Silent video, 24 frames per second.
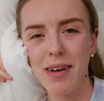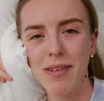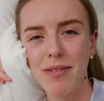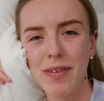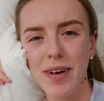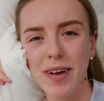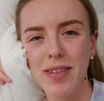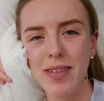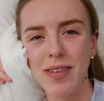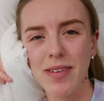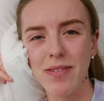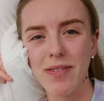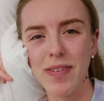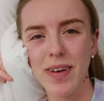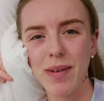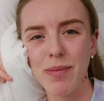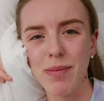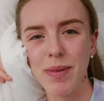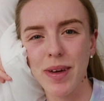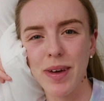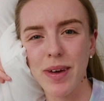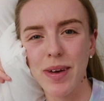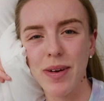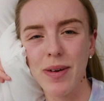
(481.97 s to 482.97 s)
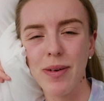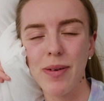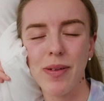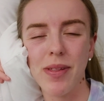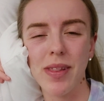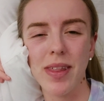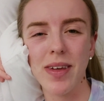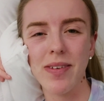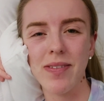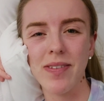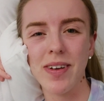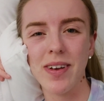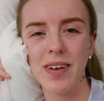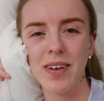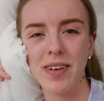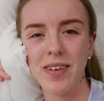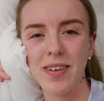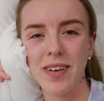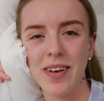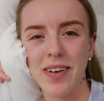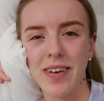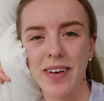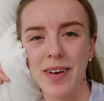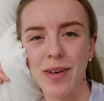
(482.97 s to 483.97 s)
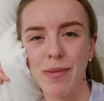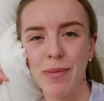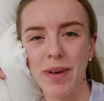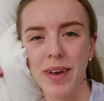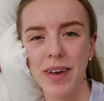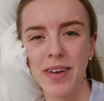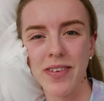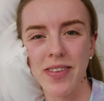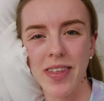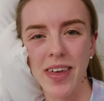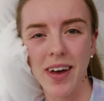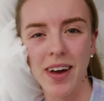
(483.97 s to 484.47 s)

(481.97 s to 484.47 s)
friends and family who live in Ontario because they